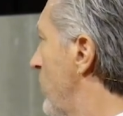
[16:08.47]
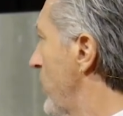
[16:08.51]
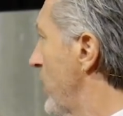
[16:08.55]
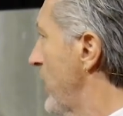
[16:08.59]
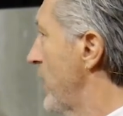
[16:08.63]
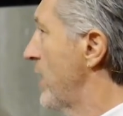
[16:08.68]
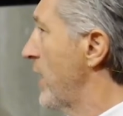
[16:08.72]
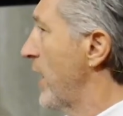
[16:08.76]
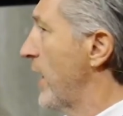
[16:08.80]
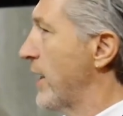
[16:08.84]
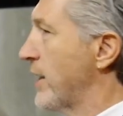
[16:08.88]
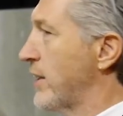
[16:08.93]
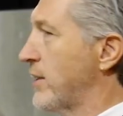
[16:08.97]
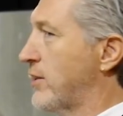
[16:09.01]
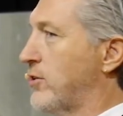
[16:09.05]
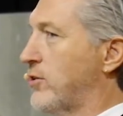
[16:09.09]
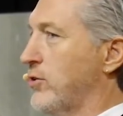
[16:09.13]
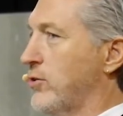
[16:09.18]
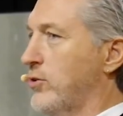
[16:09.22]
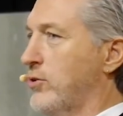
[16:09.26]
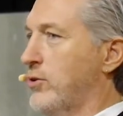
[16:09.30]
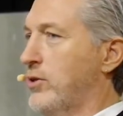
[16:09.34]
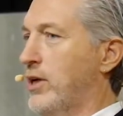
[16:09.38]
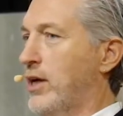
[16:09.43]
like
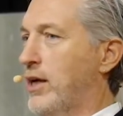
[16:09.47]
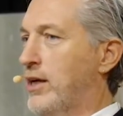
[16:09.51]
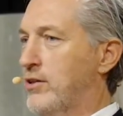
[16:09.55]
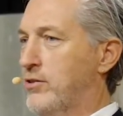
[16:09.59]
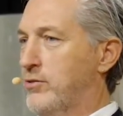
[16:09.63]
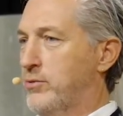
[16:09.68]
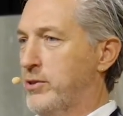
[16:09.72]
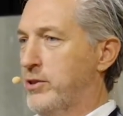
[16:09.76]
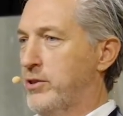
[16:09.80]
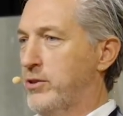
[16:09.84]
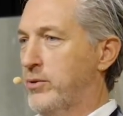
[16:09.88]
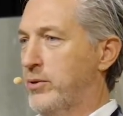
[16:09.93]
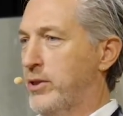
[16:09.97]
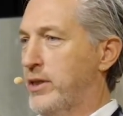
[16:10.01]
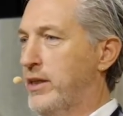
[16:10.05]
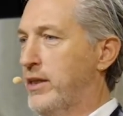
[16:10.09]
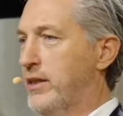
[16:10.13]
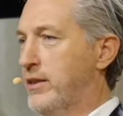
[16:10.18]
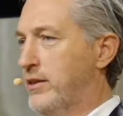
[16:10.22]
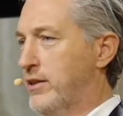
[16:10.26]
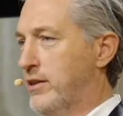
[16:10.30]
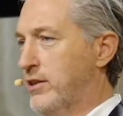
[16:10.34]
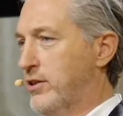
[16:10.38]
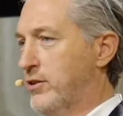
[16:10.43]
to, as we do in
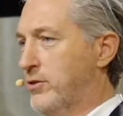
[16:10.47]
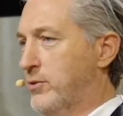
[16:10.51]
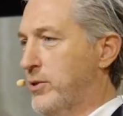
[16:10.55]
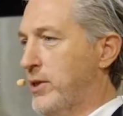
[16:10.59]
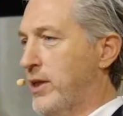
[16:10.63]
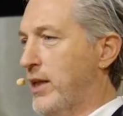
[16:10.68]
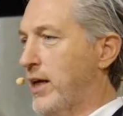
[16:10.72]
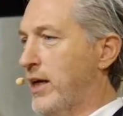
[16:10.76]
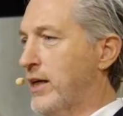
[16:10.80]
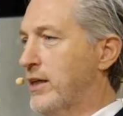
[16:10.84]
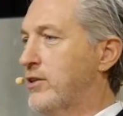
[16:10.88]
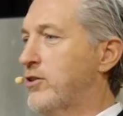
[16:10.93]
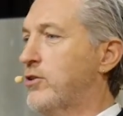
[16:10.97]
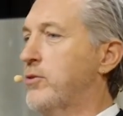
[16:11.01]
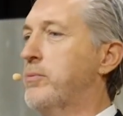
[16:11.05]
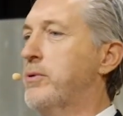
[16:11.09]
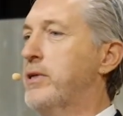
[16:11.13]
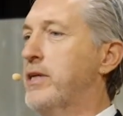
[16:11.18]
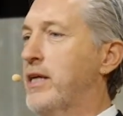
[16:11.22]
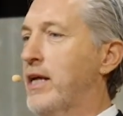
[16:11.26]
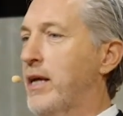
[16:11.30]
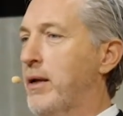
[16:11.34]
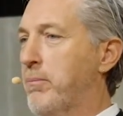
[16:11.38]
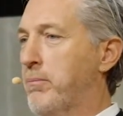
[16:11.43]
interiors, we like to
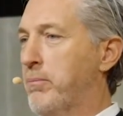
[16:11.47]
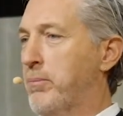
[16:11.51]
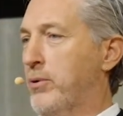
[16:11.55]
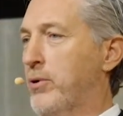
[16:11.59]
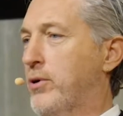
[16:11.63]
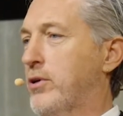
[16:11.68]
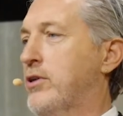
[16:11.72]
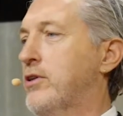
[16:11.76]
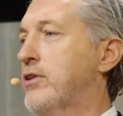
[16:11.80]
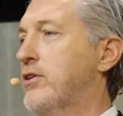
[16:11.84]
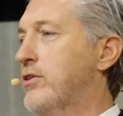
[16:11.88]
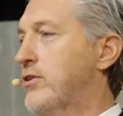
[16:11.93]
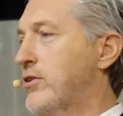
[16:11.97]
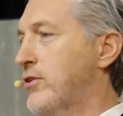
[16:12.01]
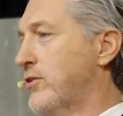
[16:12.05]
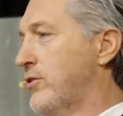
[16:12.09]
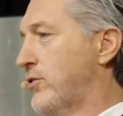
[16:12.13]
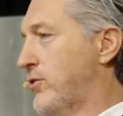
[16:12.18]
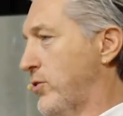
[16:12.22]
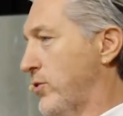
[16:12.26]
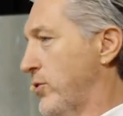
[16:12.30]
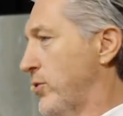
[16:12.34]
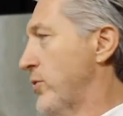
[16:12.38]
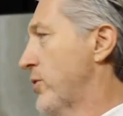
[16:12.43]
be important
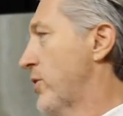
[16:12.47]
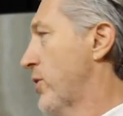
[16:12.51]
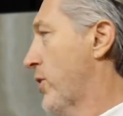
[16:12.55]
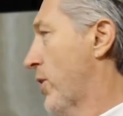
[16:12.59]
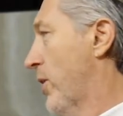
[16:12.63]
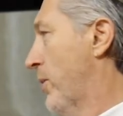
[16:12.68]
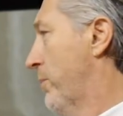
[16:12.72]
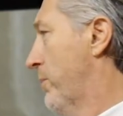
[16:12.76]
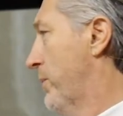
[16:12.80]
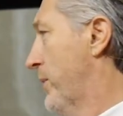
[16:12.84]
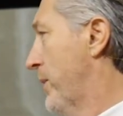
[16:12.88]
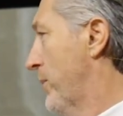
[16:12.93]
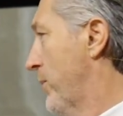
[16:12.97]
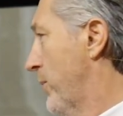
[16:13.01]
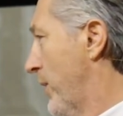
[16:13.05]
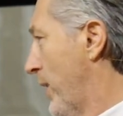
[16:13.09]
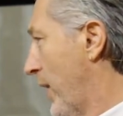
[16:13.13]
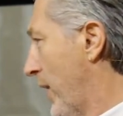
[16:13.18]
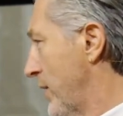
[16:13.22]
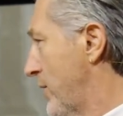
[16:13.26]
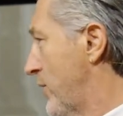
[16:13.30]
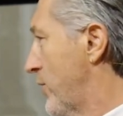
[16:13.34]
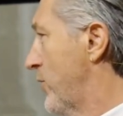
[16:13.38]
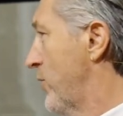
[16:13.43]
to the company. We
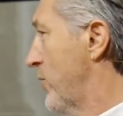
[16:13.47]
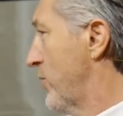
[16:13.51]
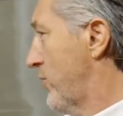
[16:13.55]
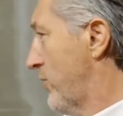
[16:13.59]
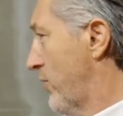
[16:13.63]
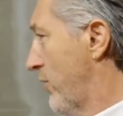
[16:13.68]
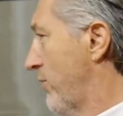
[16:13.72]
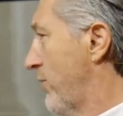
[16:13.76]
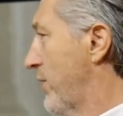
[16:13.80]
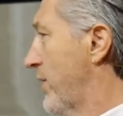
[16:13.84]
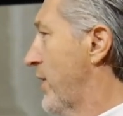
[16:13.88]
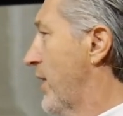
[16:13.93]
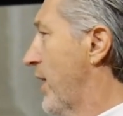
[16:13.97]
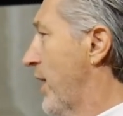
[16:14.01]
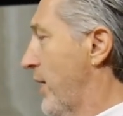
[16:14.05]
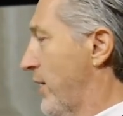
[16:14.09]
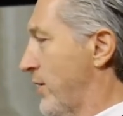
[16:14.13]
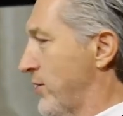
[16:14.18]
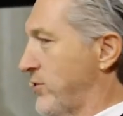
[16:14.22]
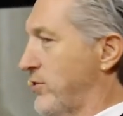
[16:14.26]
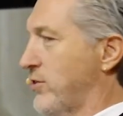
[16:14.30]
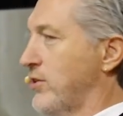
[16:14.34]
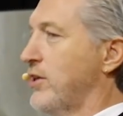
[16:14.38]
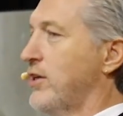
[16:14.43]
like to do something that
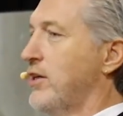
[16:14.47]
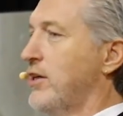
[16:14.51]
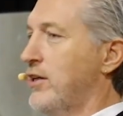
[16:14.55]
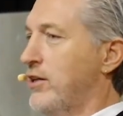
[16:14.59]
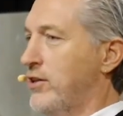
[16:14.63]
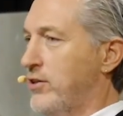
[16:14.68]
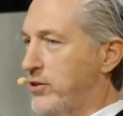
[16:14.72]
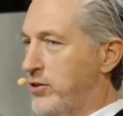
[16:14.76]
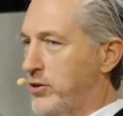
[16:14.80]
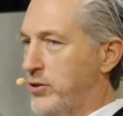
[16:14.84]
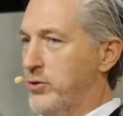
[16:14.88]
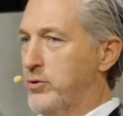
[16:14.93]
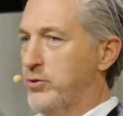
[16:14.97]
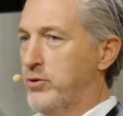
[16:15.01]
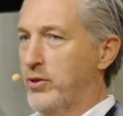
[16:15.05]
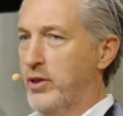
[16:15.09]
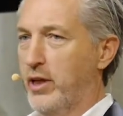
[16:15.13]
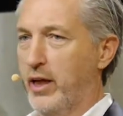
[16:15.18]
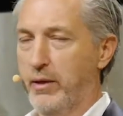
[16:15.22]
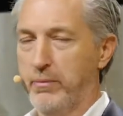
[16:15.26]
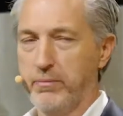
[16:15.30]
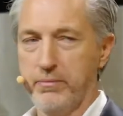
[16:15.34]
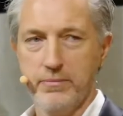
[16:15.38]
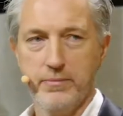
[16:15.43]
is new to
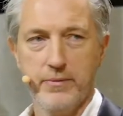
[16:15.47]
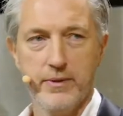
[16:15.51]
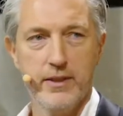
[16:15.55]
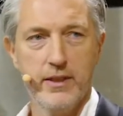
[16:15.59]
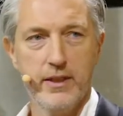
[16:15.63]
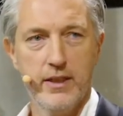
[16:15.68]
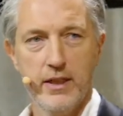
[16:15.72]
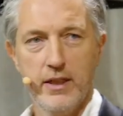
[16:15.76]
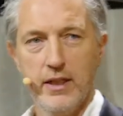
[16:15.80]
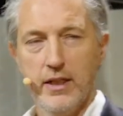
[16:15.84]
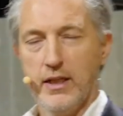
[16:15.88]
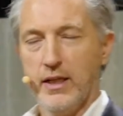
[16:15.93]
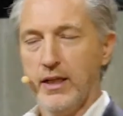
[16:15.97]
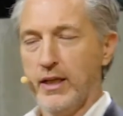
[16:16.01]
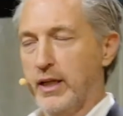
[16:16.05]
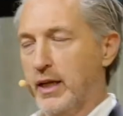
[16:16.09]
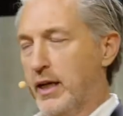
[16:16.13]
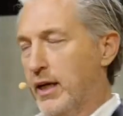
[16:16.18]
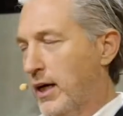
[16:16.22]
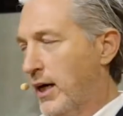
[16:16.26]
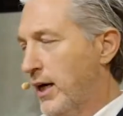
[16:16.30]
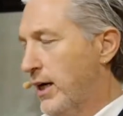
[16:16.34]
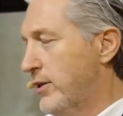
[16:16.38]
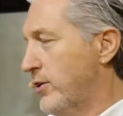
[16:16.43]
them.
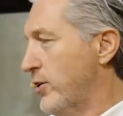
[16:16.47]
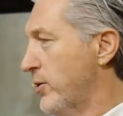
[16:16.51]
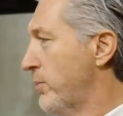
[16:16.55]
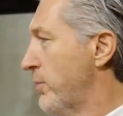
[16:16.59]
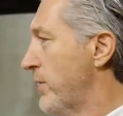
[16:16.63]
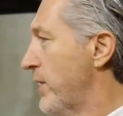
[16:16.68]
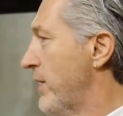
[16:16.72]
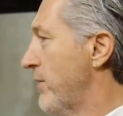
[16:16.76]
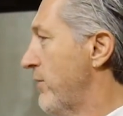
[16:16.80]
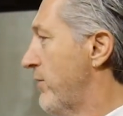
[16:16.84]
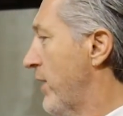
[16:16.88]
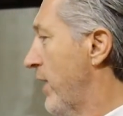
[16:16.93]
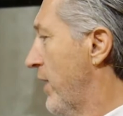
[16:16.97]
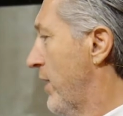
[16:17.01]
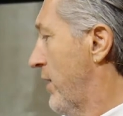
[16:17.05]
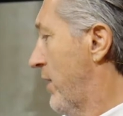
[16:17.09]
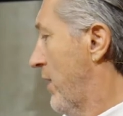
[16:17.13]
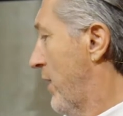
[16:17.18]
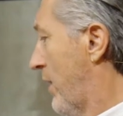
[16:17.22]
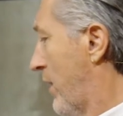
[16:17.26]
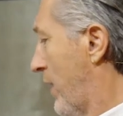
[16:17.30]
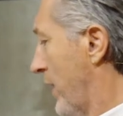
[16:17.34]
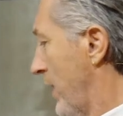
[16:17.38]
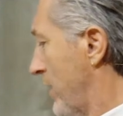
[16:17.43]
I do believe that
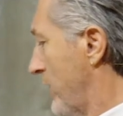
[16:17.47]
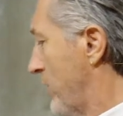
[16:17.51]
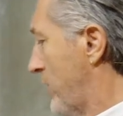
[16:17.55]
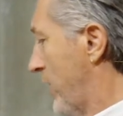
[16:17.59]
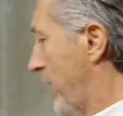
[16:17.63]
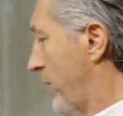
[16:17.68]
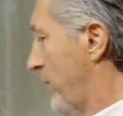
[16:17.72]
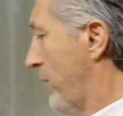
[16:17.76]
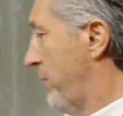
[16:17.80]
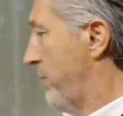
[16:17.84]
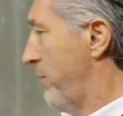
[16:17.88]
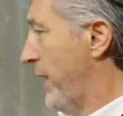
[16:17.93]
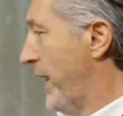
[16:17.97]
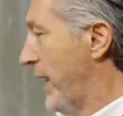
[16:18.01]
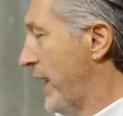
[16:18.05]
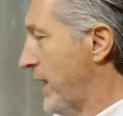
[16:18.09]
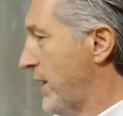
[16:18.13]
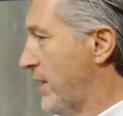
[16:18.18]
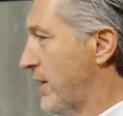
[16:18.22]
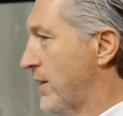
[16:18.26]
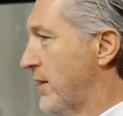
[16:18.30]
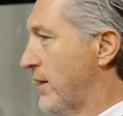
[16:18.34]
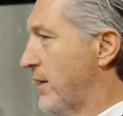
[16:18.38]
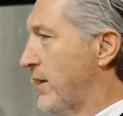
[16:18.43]
the things that we make
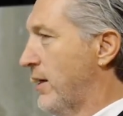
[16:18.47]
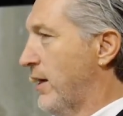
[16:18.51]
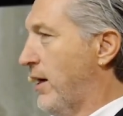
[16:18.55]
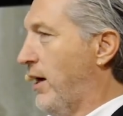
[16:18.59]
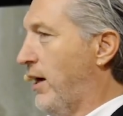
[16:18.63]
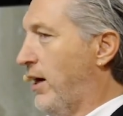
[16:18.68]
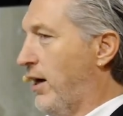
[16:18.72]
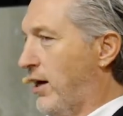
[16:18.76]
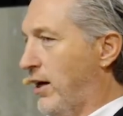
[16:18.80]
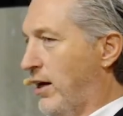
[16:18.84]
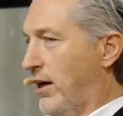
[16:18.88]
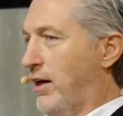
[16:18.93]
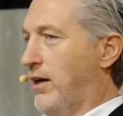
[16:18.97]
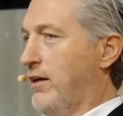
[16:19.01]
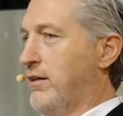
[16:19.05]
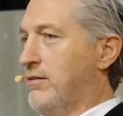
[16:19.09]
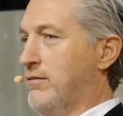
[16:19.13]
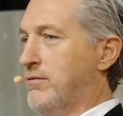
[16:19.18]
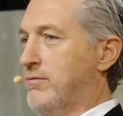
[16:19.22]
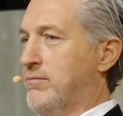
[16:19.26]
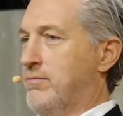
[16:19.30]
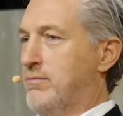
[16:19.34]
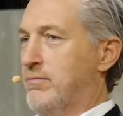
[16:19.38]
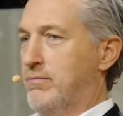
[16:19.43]
are
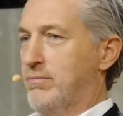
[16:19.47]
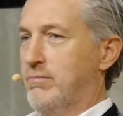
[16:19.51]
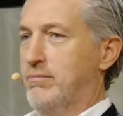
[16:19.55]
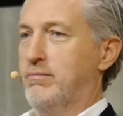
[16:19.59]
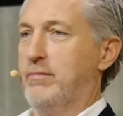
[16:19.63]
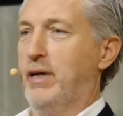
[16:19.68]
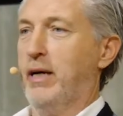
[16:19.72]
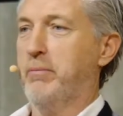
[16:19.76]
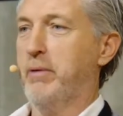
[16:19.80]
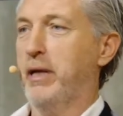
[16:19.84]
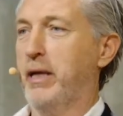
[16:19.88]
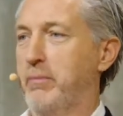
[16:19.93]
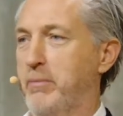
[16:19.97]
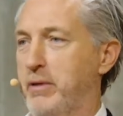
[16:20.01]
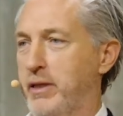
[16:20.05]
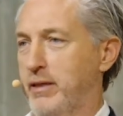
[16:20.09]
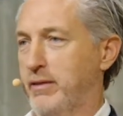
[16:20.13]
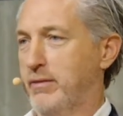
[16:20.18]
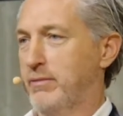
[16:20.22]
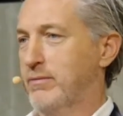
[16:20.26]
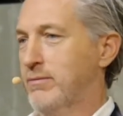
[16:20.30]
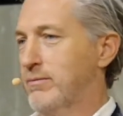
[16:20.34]
my baby.